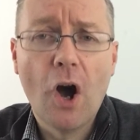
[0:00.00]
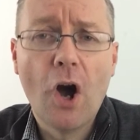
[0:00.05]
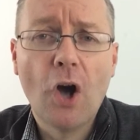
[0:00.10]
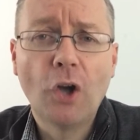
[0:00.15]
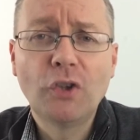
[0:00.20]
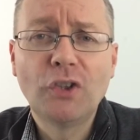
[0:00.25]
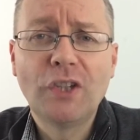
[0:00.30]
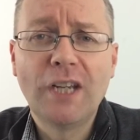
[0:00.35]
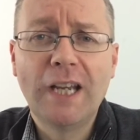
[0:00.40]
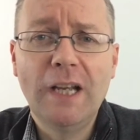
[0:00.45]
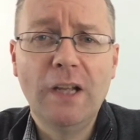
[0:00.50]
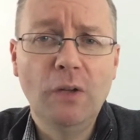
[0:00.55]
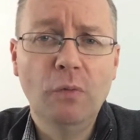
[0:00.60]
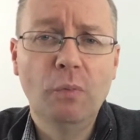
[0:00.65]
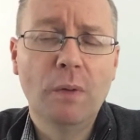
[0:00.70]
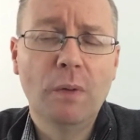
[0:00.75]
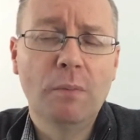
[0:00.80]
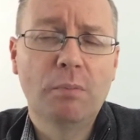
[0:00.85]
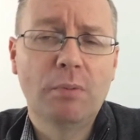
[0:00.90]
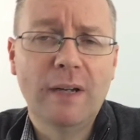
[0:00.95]
until
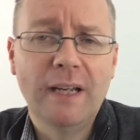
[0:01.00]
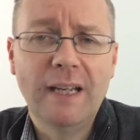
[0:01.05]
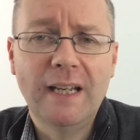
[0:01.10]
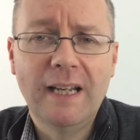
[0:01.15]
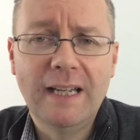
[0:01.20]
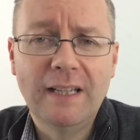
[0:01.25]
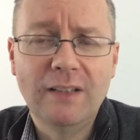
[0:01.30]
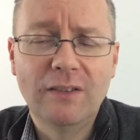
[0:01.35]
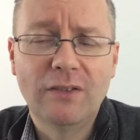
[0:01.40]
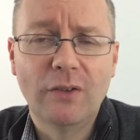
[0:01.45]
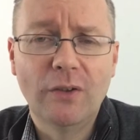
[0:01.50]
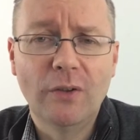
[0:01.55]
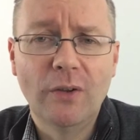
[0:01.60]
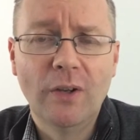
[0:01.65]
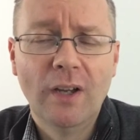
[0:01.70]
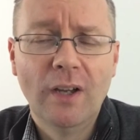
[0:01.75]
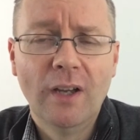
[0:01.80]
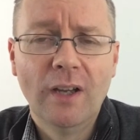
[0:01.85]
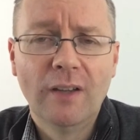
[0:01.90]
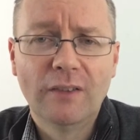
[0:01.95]
we bring it into
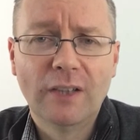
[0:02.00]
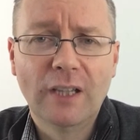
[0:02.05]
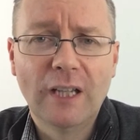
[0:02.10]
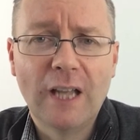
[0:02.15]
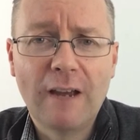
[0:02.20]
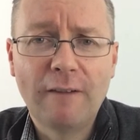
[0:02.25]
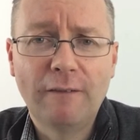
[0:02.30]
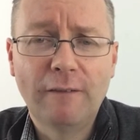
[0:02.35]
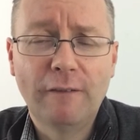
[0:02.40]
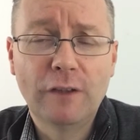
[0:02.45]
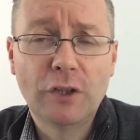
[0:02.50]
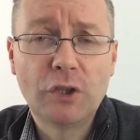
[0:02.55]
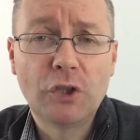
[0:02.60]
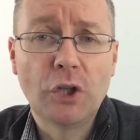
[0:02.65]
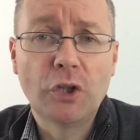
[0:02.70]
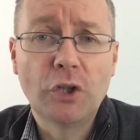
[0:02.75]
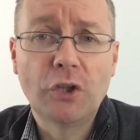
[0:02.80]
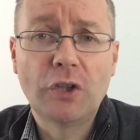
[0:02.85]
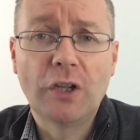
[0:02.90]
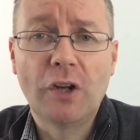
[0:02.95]
the life of the
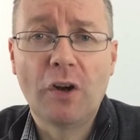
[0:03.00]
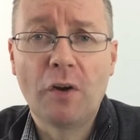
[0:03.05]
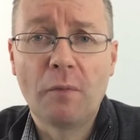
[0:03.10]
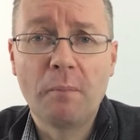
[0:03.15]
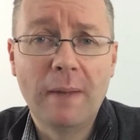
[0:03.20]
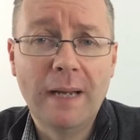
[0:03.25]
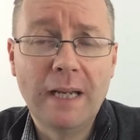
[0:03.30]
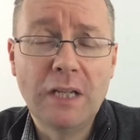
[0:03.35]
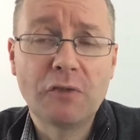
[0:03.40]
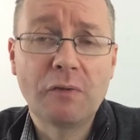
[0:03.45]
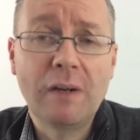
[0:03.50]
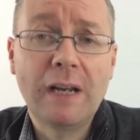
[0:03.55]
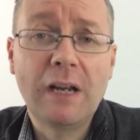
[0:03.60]
church and our ministry,